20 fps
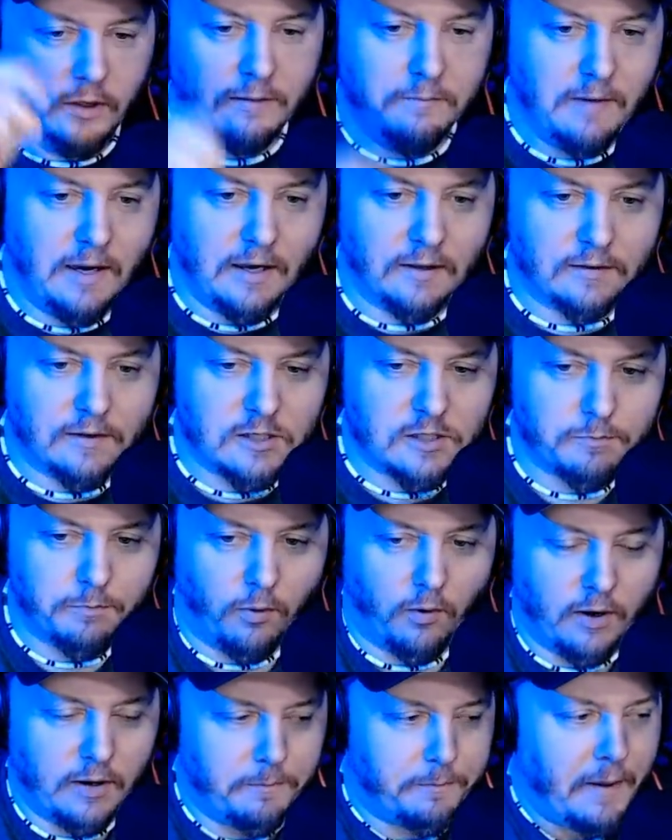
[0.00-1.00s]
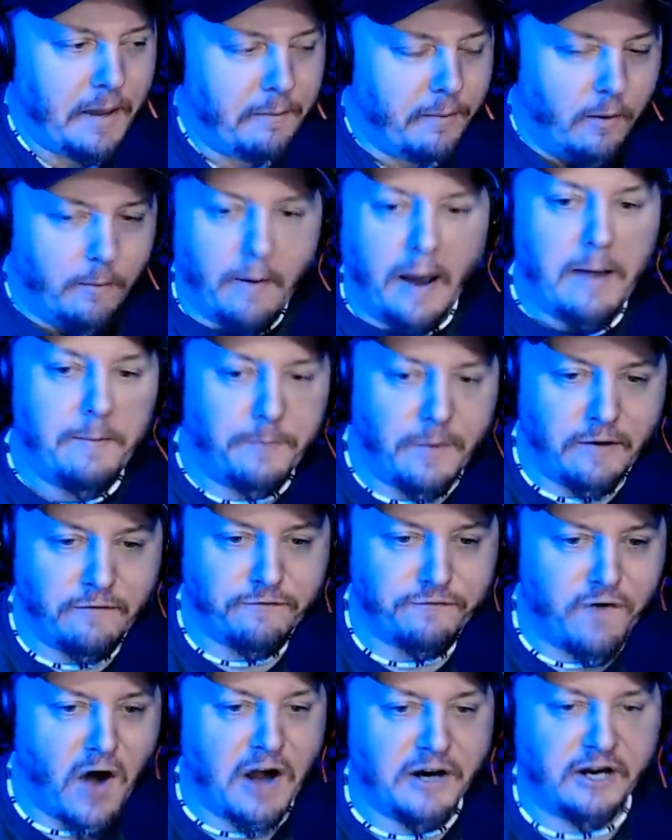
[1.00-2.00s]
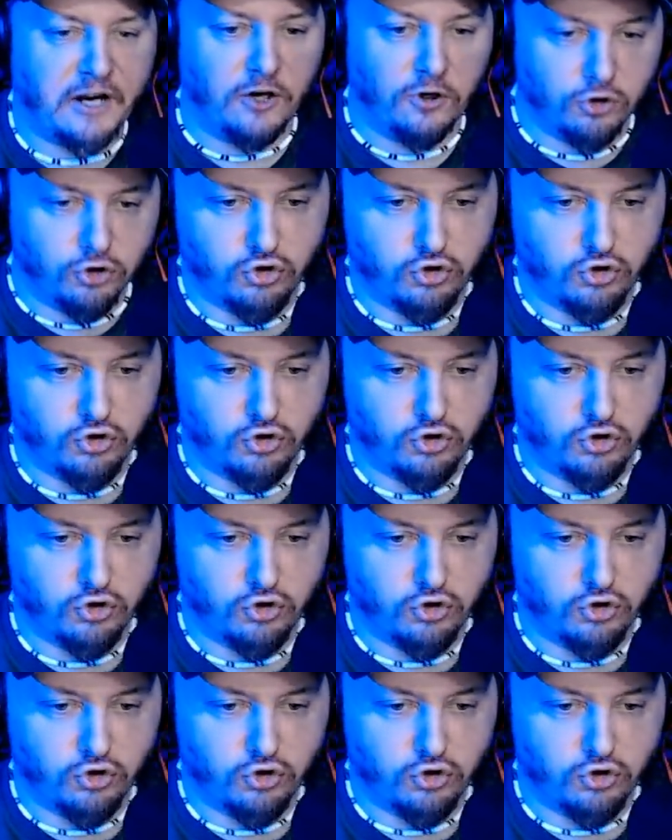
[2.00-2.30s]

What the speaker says: me at this point? People might be fucking